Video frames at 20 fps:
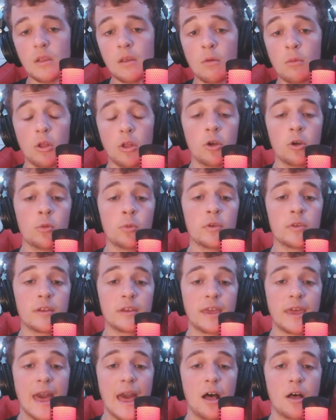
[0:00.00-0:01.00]
Well, who was
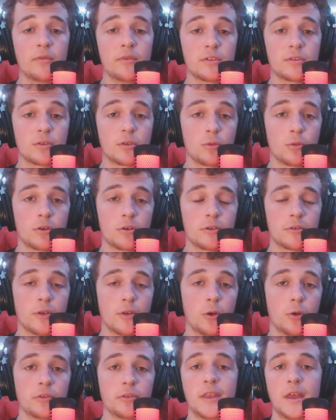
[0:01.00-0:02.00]
in Calvin's corner
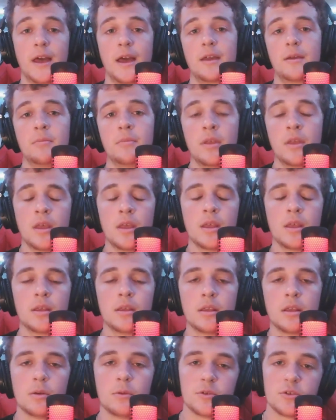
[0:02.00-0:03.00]
the whole time?
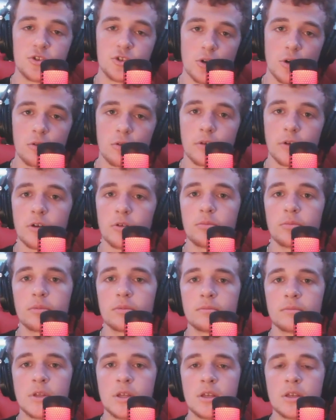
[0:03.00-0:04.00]
It was Jorobe.
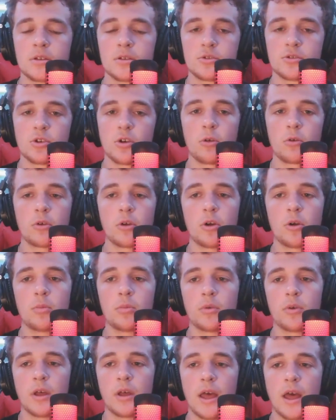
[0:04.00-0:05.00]

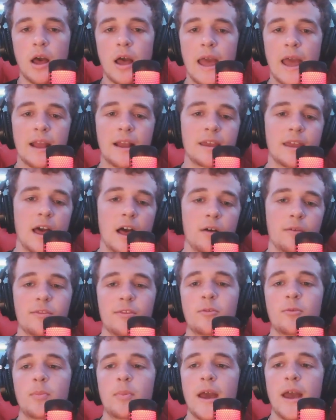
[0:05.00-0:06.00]
Jorobe had
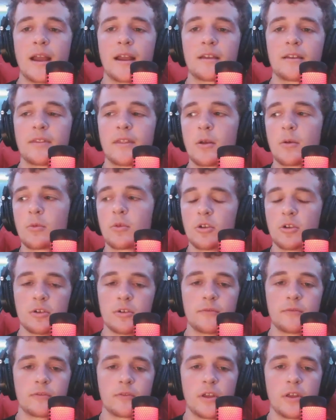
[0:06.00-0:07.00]
Calvin's back, and they were
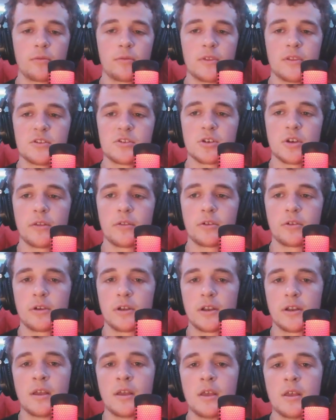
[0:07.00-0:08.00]
good friends with each other.
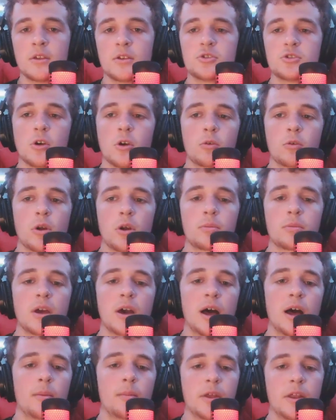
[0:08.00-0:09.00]
And Jorobe
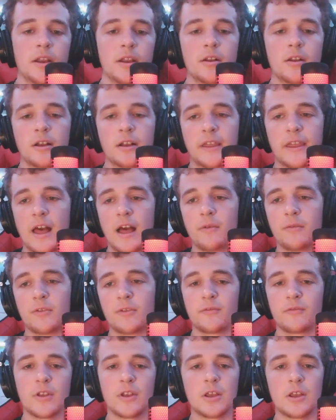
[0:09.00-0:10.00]
commented on
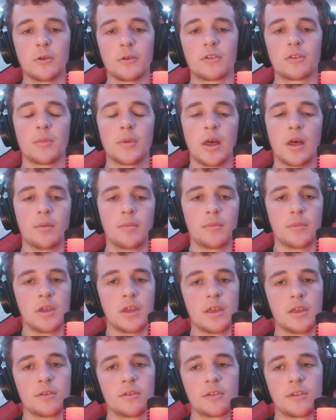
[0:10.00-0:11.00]
Calvin's videos about
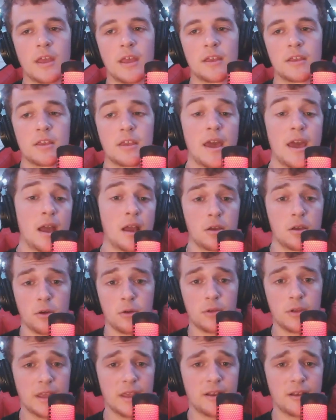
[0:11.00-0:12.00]
me, saying, "Yeah,
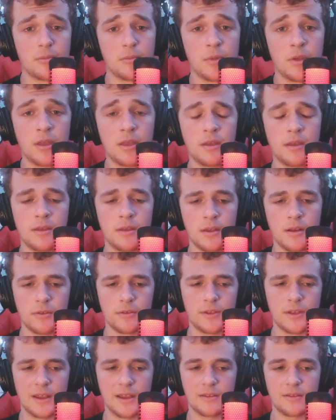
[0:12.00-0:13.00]
go get him." And I
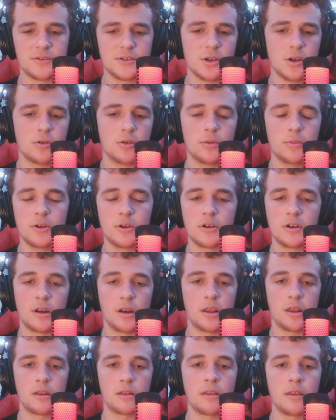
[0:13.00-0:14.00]
was like, "Jorobe, you're an
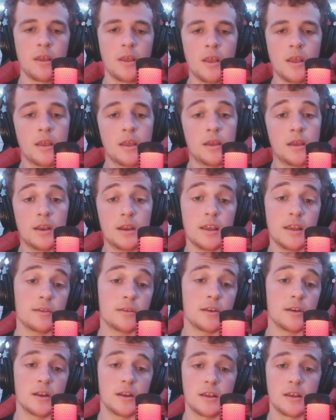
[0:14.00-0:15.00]
idiot." And he is
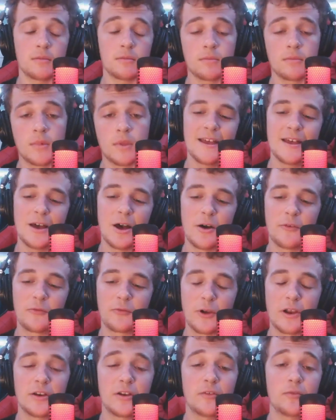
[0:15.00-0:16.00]
an idiot. A
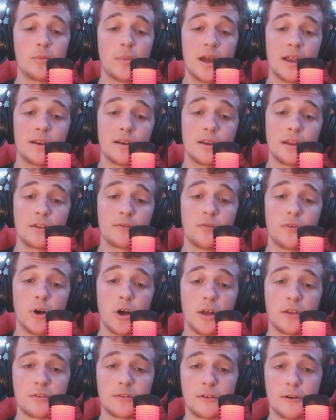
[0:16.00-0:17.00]
friend of mine, Nick
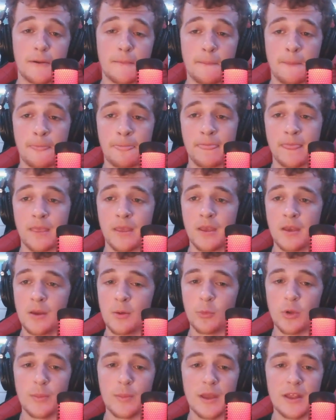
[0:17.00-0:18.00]
Foster,
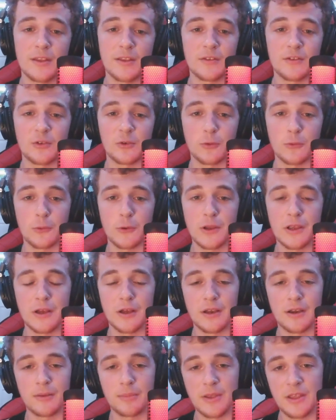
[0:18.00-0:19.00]
we may disagree
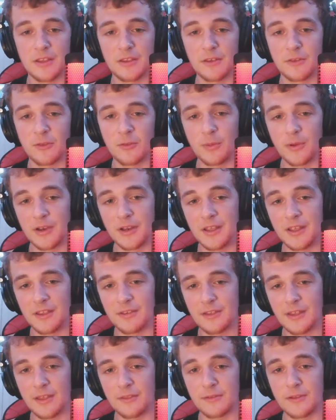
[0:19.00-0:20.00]
on opinions, but he
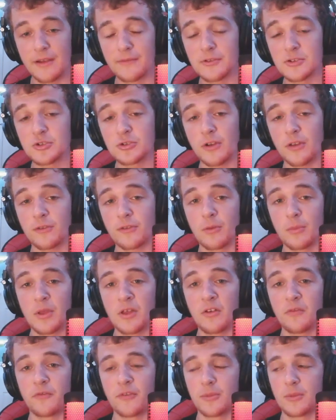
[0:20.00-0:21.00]
says never trust a
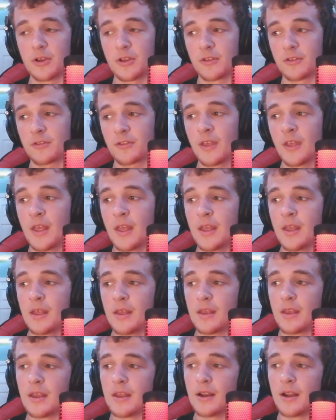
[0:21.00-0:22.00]
male feminist.
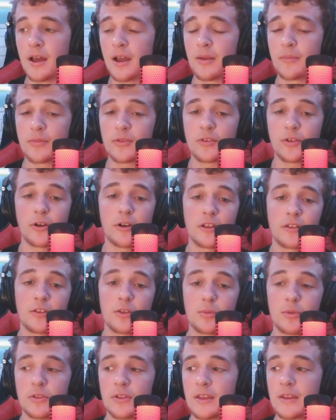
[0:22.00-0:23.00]
And I'm starting
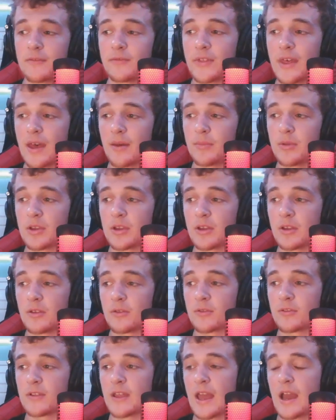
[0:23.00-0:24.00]
to believe that
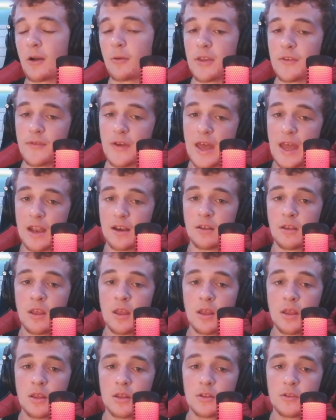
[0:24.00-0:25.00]
because now we've had
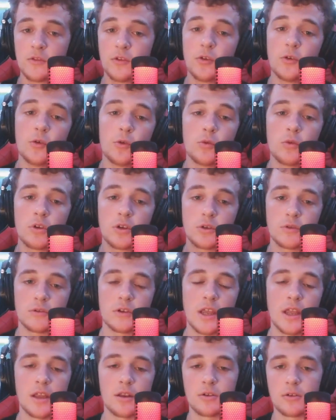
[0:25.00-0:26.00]
two
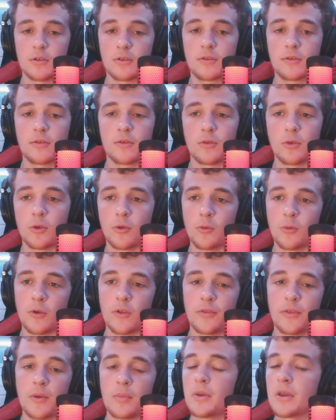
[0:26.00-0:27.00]
creators who
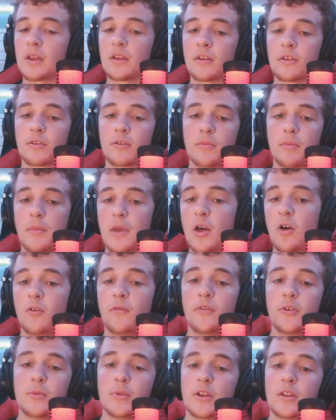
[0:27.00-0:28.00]
were the biggest male
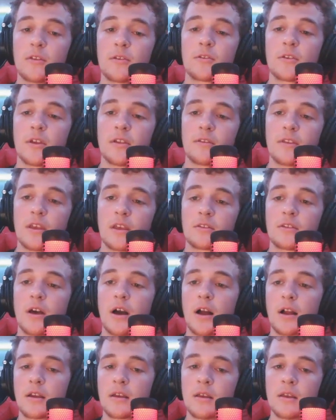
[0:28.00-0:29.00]
feminists on
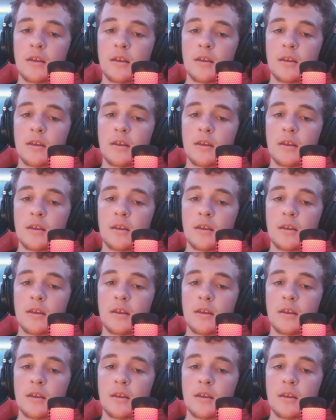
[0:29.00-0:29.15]
TikTok,